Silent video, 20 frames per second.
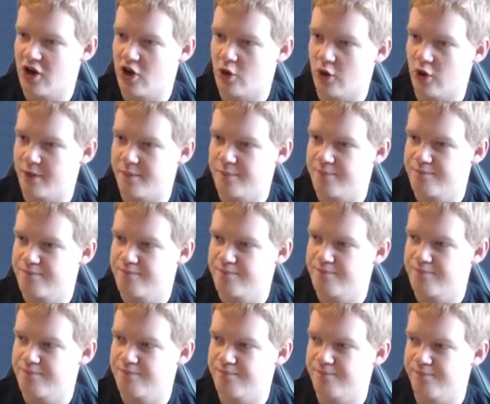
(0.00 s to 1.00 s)
are we?
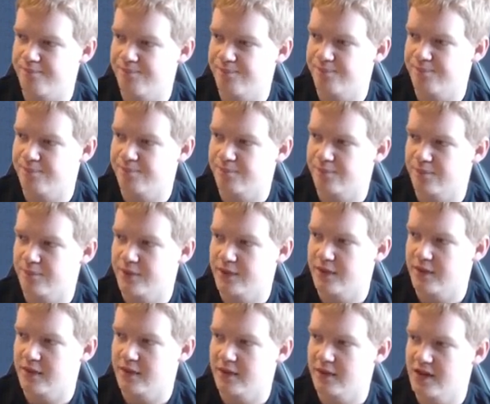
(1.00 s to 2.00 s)

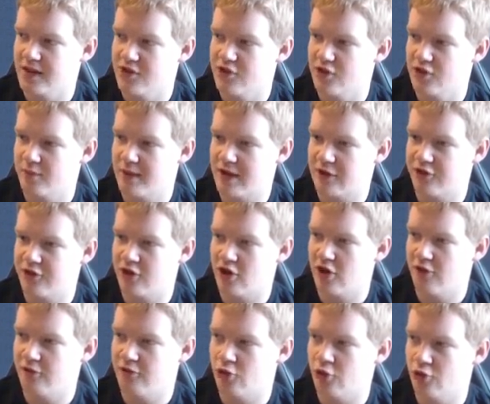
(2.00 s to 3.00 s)
That's not the best
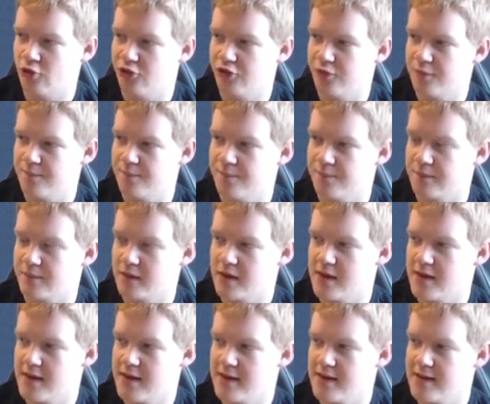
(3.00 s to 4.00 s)
start for us.
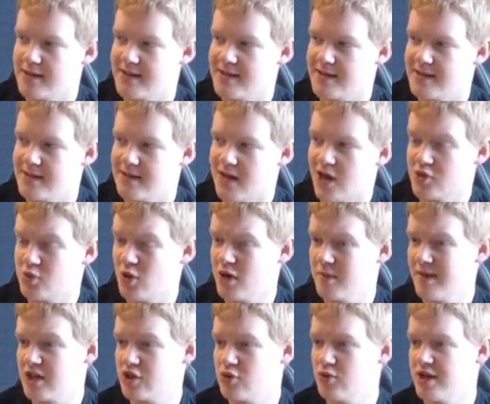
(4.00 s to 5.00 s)
I just want
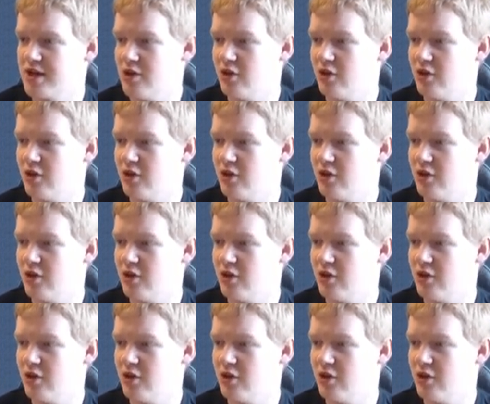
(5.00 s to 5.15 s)
to make sure we